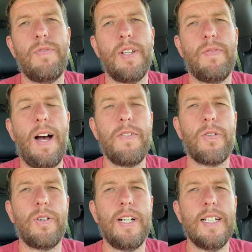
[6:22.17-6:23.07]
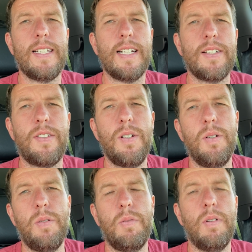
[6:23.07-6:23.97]
5.3 and
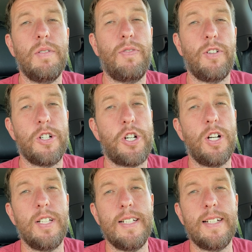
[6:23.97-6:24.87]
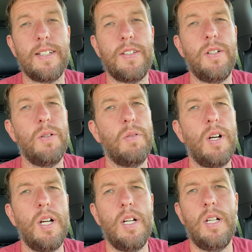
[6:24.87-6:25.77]
6.2, for sure the 6.2
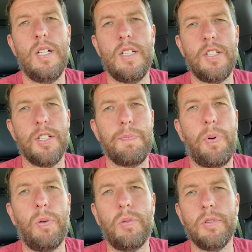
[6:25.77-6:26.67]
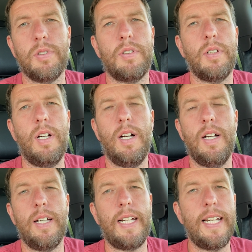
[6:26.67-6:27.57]
just pulls
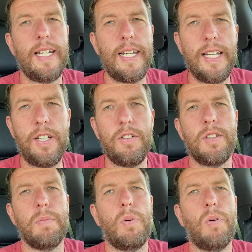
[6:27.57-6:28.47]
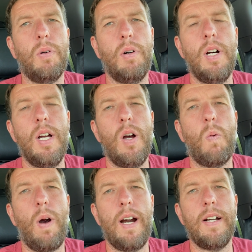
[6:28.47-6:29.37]
and continues to pull,
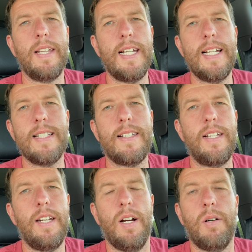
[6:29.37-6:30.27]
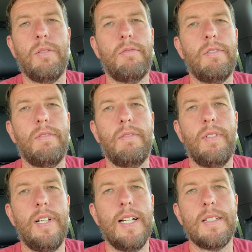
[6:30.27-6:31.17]
where this,
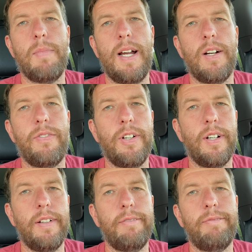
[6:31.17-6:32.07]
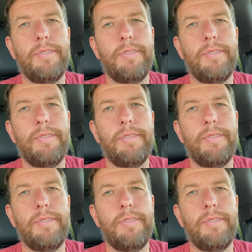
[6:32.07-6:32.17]
it doesn't matter if you're